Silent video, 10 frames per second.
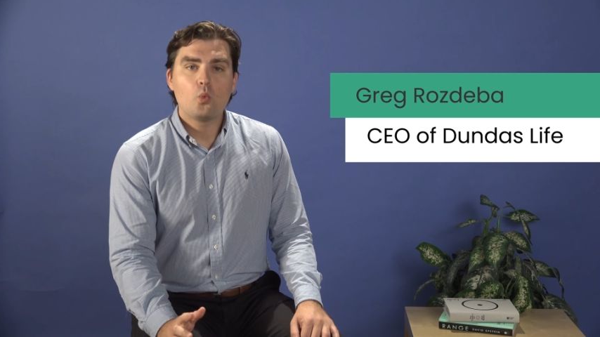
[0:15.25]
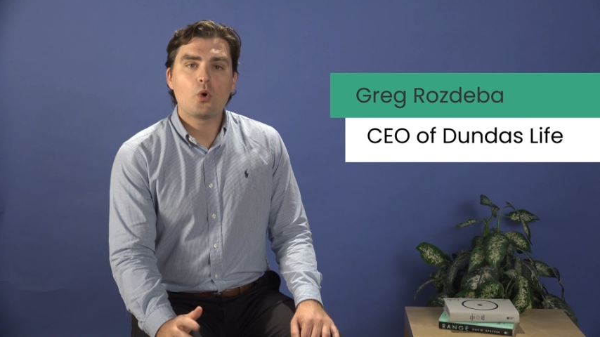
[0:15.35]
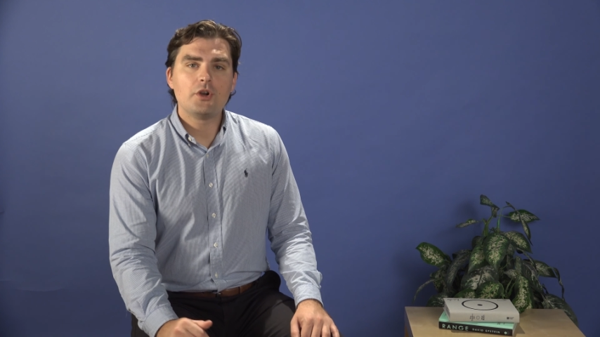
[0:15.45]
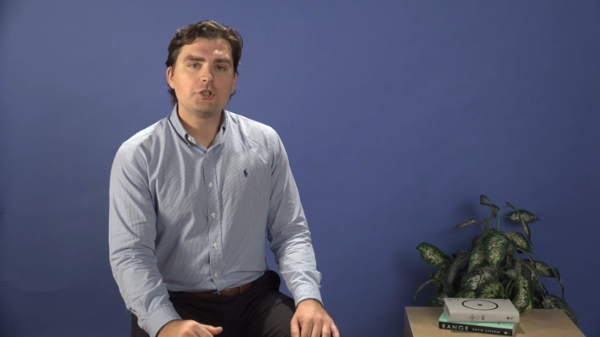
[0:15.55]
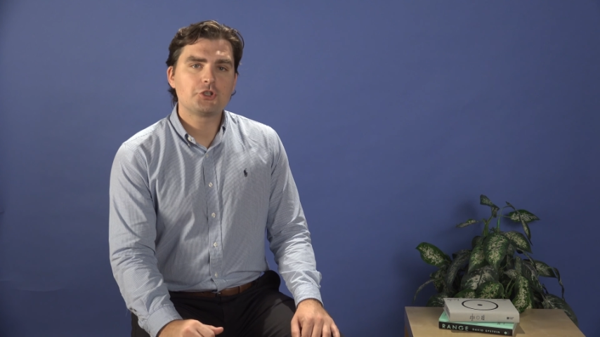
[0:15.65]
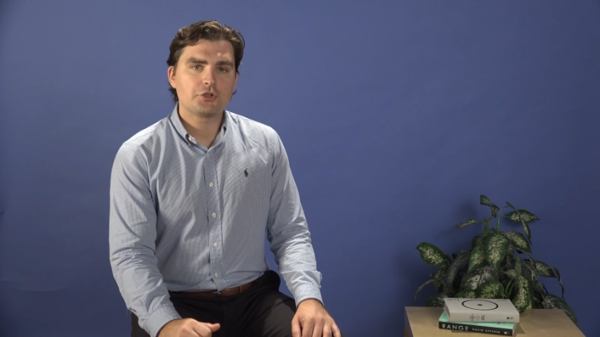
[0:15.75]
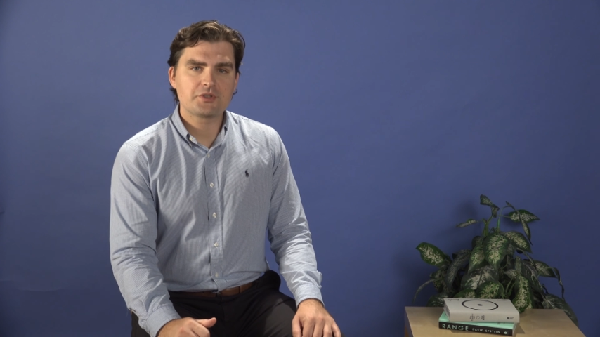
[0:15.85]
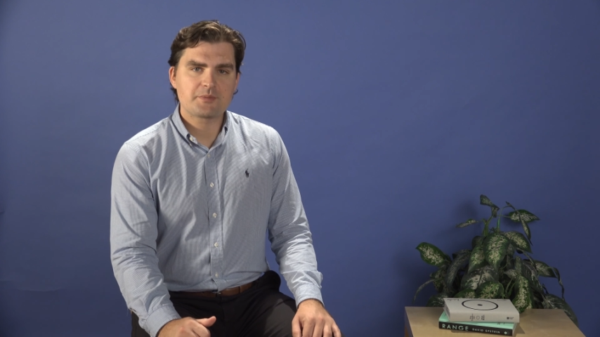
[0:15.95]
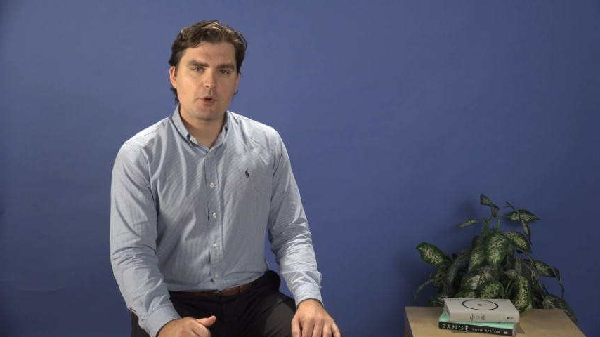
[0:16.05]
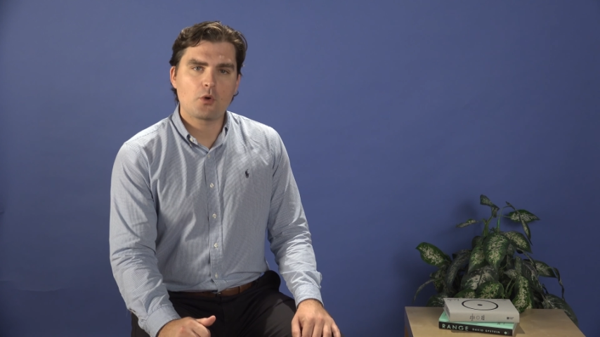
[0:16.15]
We're an
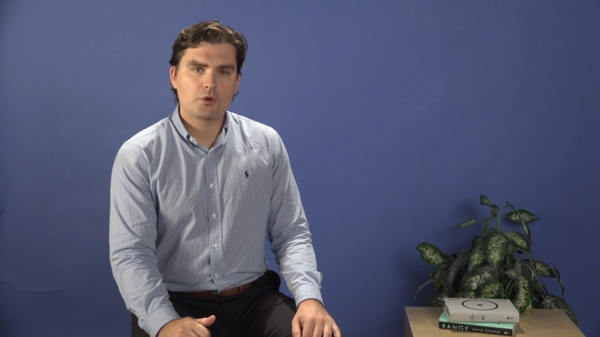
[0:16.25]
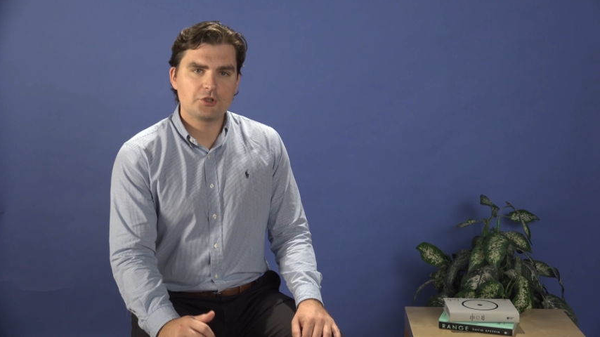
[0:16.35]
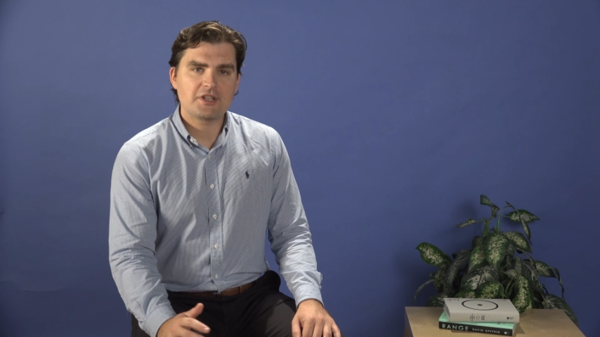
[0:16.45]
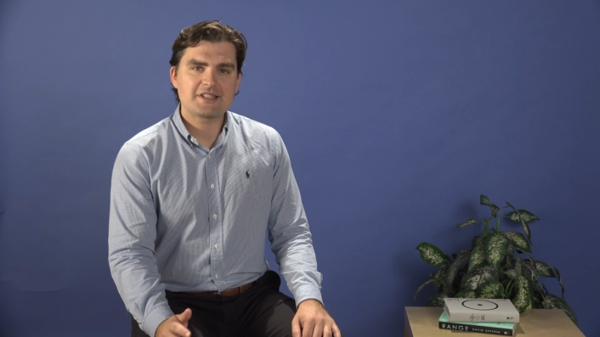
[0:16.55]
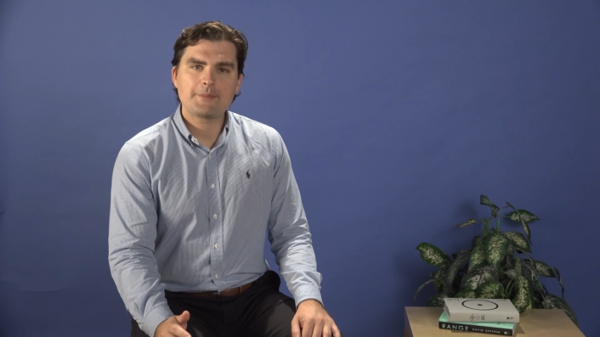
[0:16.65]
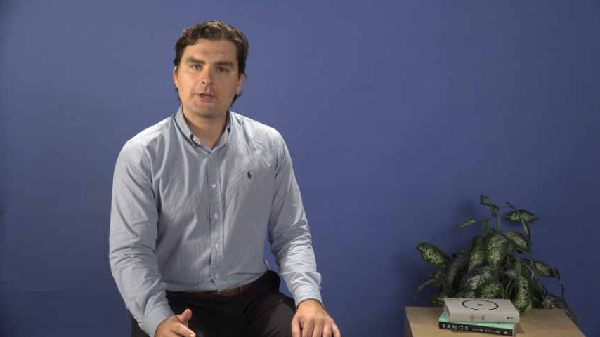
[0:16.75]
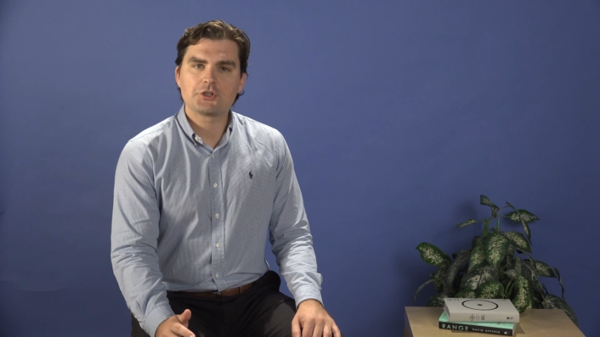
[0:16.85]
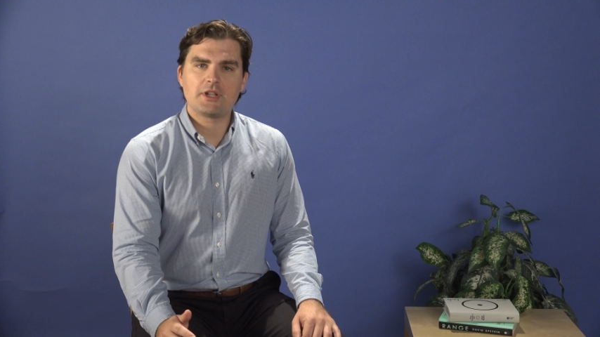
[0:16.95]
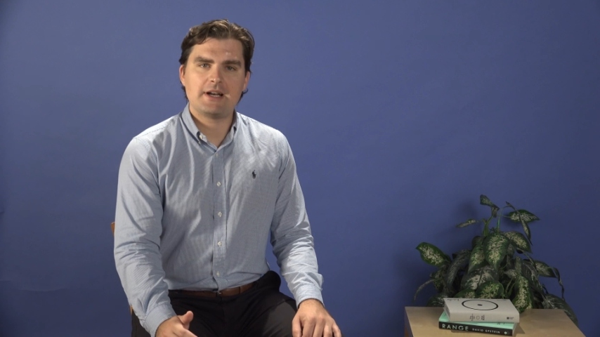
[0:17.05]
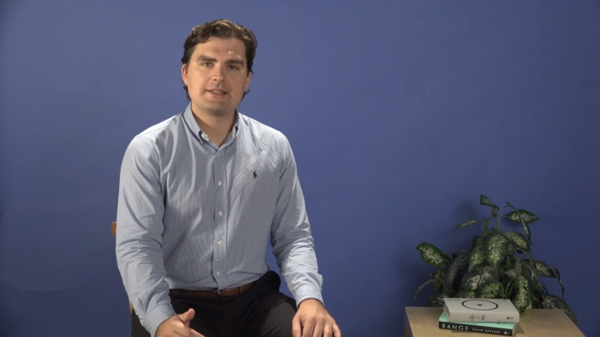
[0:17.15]
insurance brokerage that
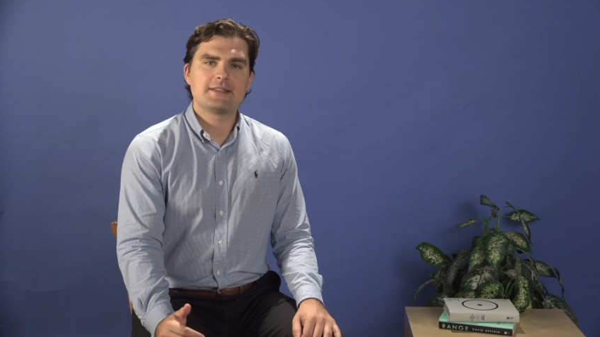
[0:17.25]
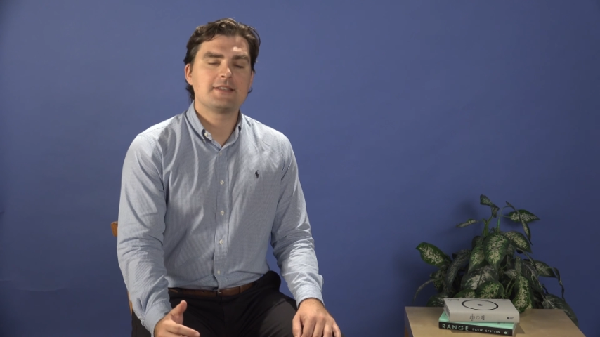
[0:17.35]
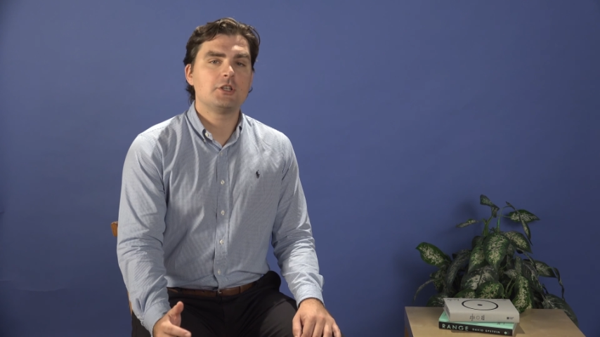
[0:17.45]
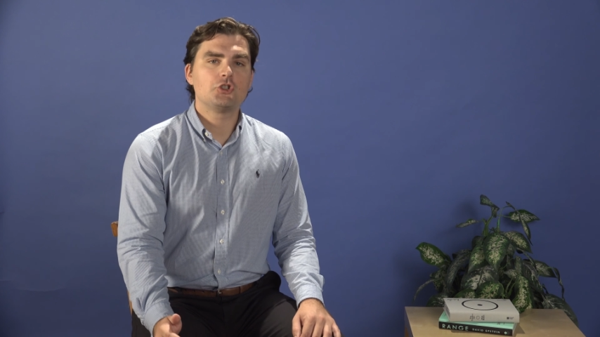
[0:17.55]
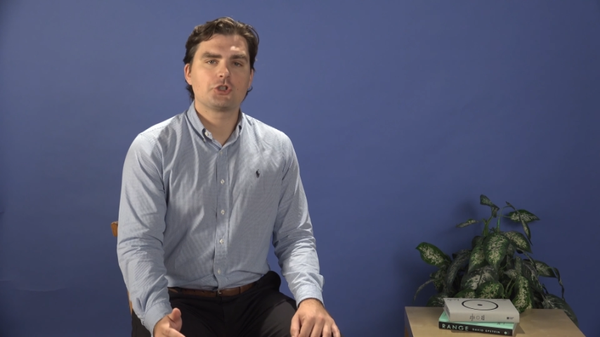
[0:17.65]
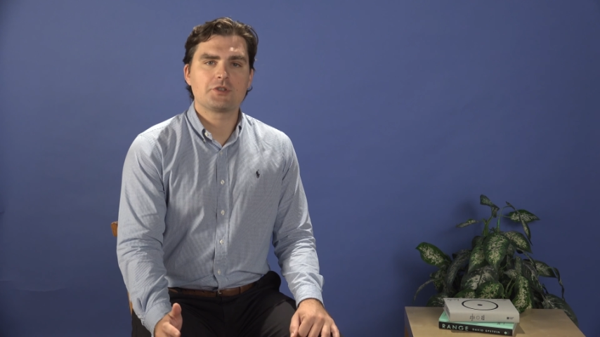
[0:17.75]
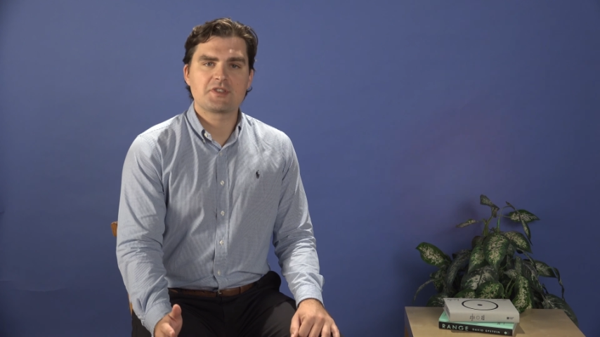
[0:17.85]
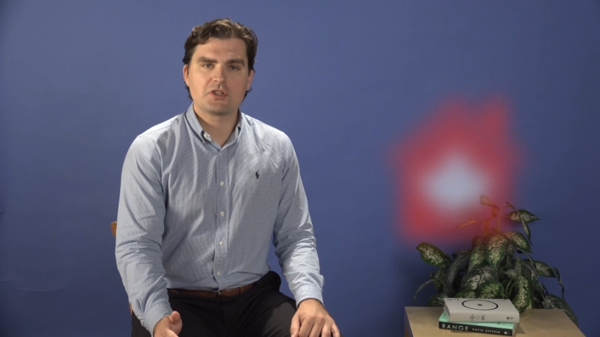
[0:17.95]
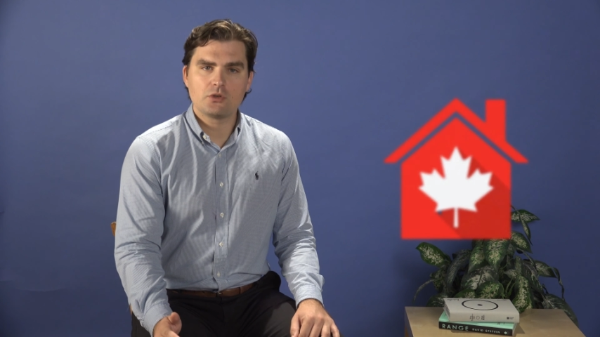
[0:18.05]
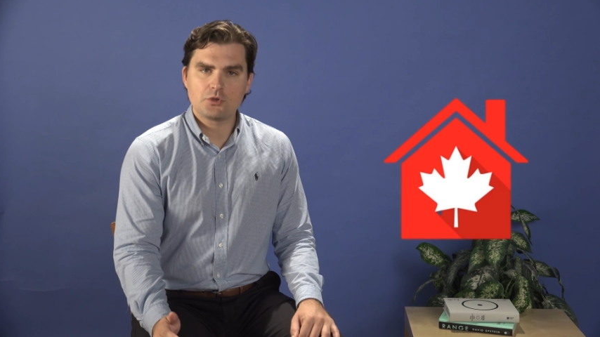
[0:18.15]
specializes in insurance
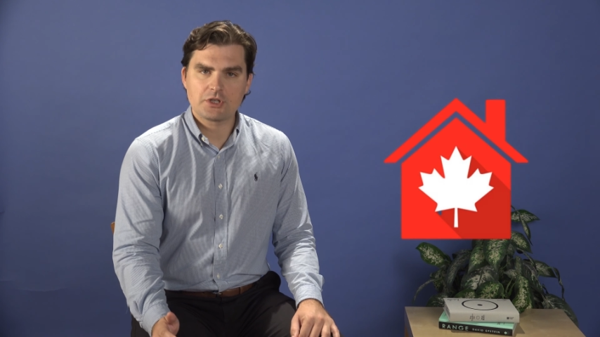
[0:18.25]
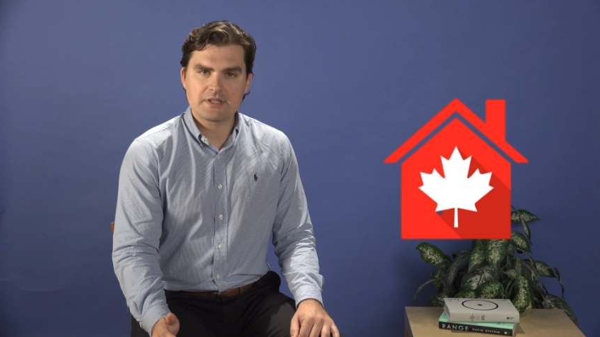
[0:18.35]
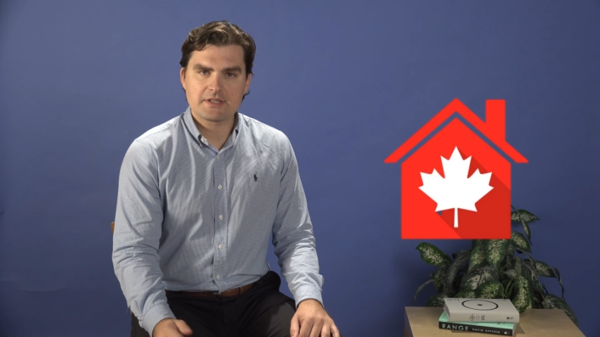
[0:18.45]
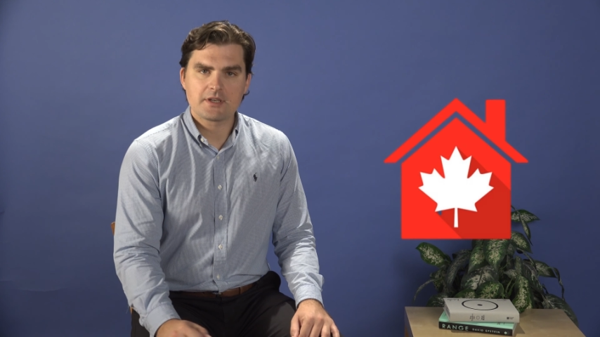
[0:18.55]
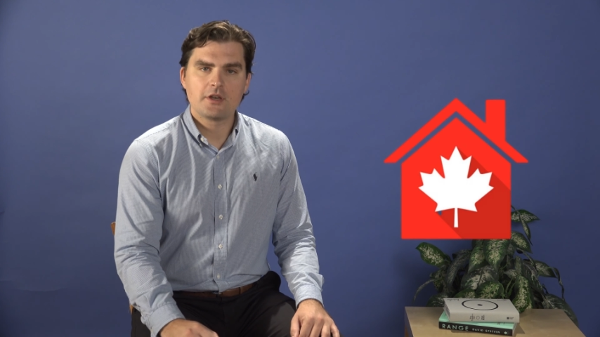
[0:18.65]
solutions